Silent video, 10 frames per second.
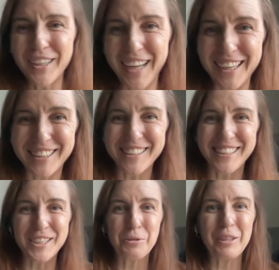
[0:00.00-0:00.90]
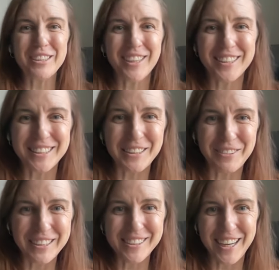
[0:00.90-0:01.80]
You can catch us at
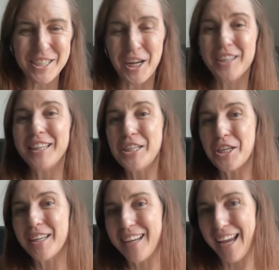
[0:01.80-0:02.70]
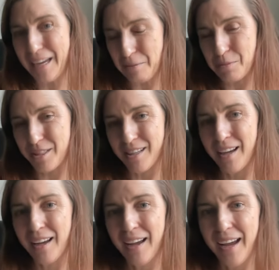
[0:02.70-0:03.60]
twitch.tv slash unleashing games.
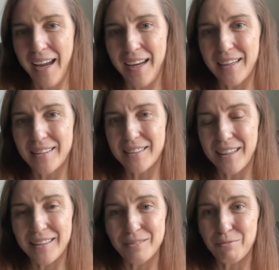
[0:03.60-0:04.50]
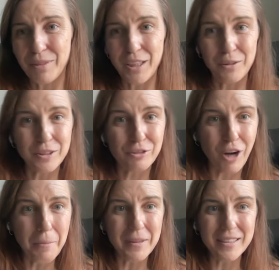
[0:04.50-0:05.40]
And, uh, you know,
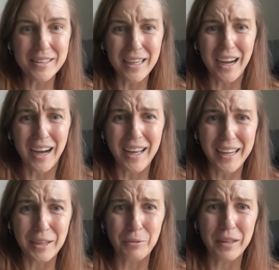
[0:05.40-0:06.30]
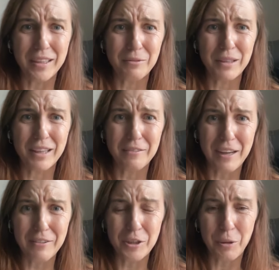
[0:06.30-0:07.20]
drop in, say hi. We we love
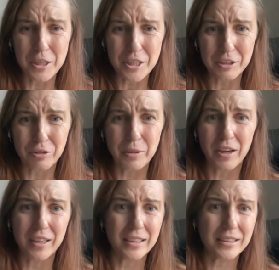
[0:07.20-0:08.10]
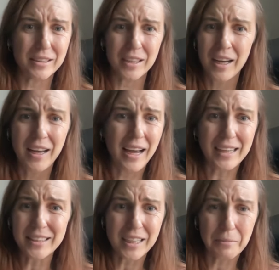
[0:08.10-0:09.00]
having questions from the audience
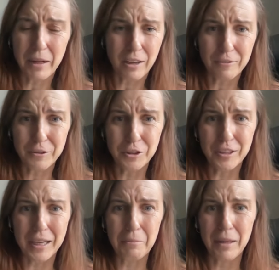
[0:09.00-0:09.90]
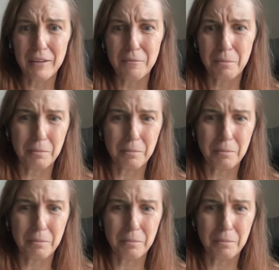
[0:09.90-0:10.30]
asking about our future gameplay